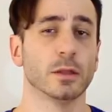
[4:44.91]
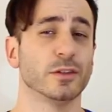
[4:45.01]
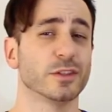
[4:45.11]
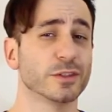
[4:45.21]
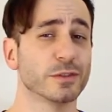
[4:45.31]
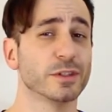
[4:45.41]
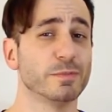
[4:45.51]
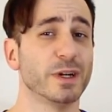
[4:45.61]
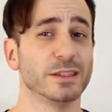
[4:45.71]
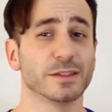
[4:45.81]
There's also this
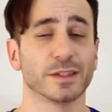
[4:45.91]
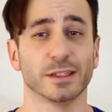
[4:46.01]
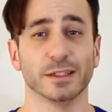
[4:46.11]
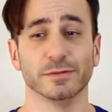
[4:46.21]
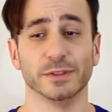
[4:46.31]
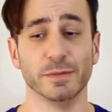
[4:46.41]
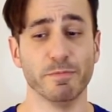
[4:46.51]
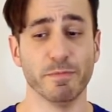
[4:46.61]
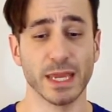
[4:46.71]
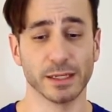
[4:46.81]
mindset of
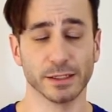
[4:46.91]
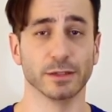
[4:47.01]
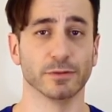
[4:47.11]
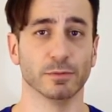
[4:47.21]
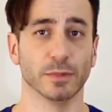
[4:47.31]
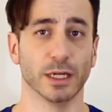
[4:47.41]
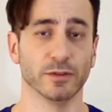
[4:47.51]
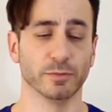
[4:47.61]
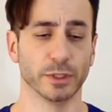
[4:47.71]
demanding from life